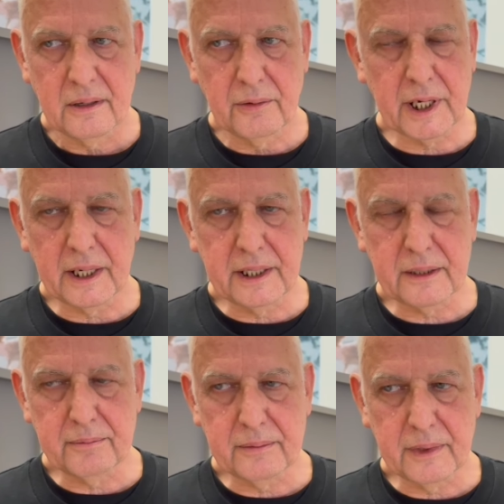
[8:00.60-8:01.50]
When I
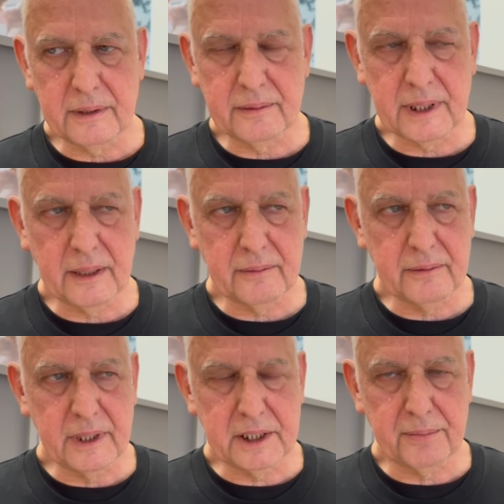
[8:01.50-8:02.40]

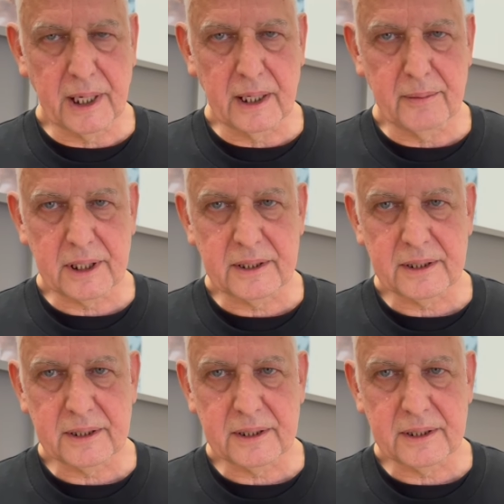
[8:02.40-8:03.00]
reached my limit.